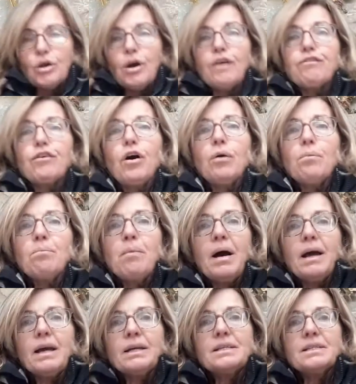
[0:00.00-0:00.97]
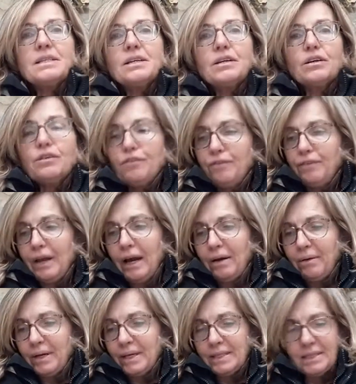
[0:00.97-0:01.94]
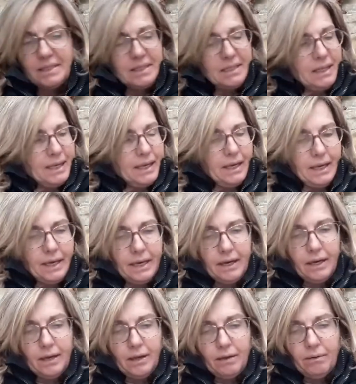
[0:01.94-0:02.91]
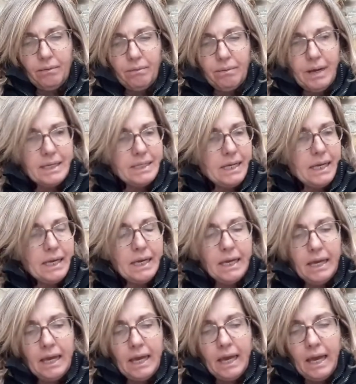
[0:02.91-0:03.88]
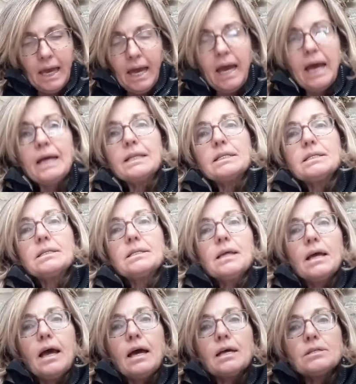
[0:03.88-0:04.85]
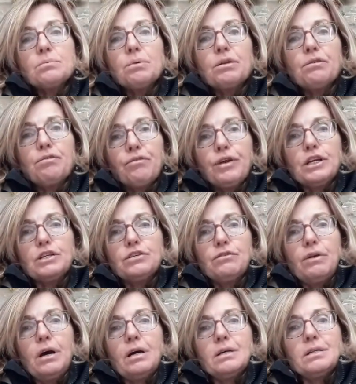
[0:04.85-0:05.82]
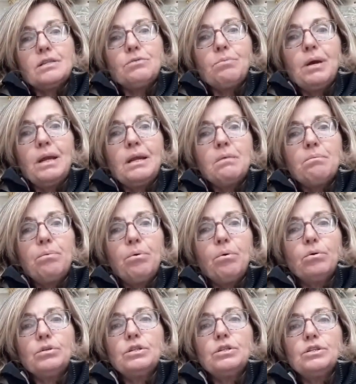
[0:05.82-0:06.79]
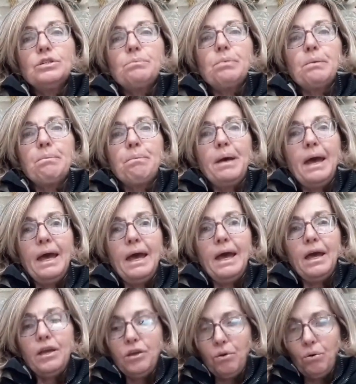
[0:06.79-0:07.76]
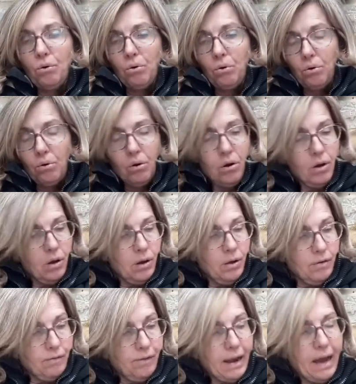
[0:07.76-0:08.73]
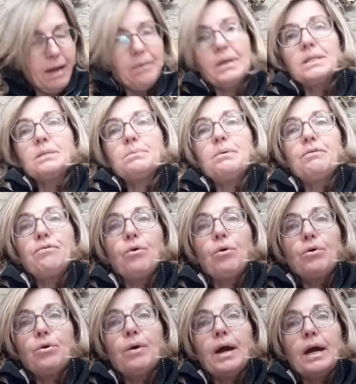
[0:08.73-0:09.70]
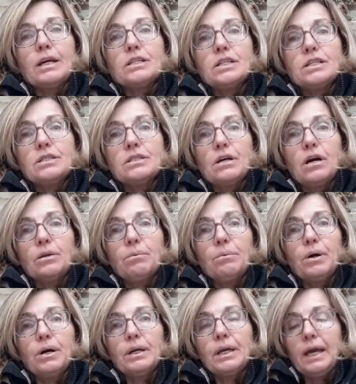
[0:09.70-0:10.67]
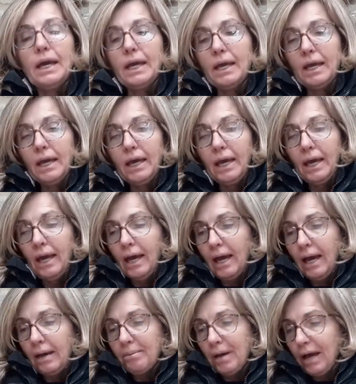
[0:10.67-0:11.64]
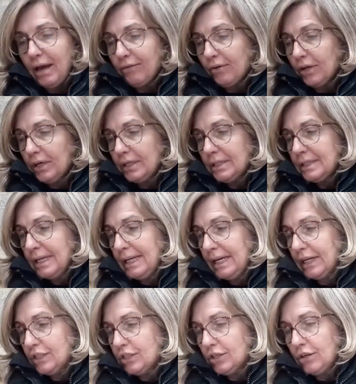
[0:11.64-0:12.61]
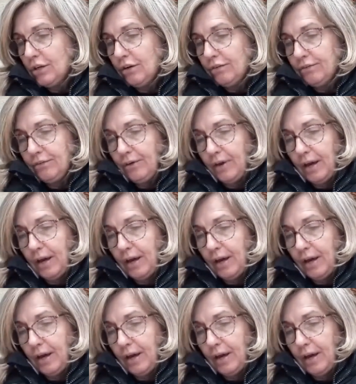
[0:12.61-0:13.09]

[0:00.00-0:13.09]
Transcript: I've got my silk flowers here ready, and as with fresh flowers it's really important to prepare your flowers before you actually start working. I've got a selection of